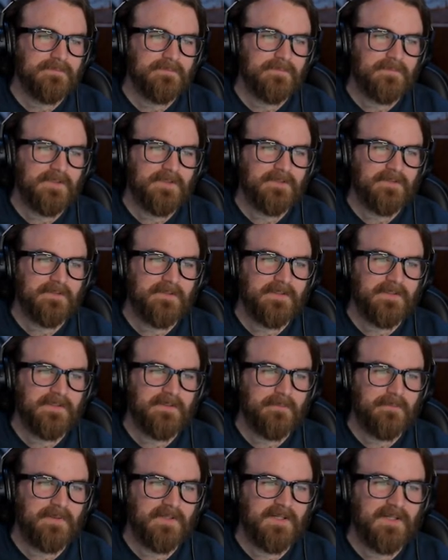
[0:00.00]
All
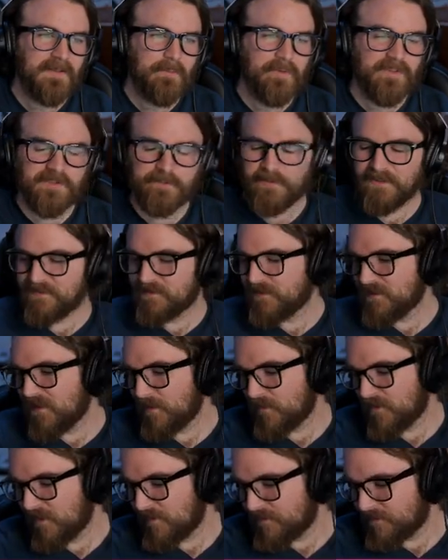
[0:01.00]
right, Bob, what does PC
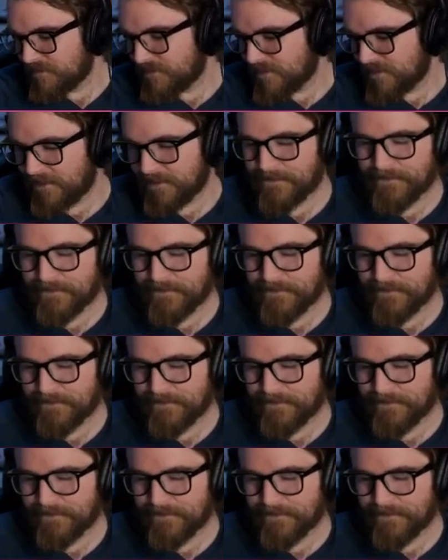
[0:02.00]
Gamer have to say?